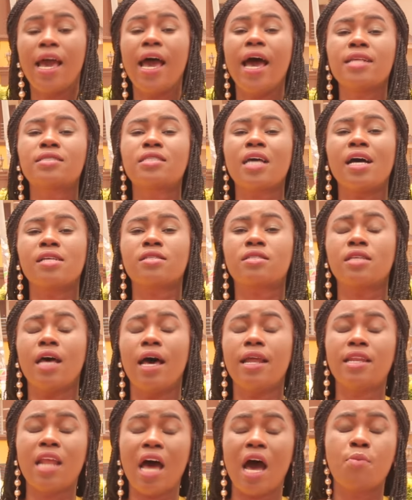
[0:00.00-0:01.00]
It's
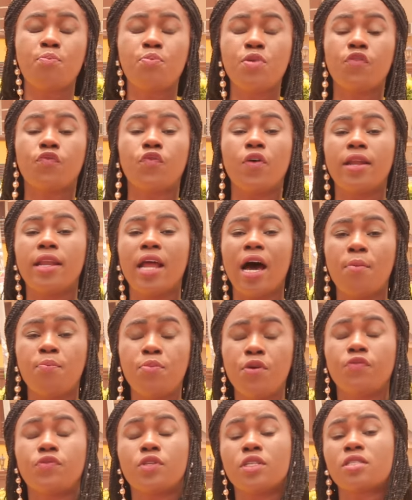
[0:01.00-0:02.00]
answer, not beef, and
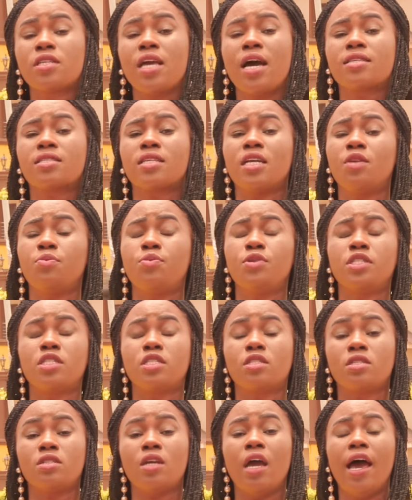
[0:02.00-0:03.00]
not beef, to see a
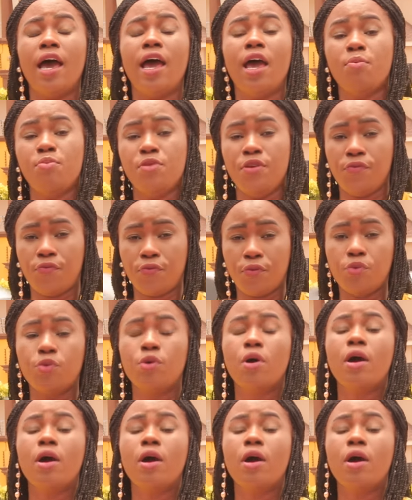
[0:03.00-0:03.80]
celebrity, a beef.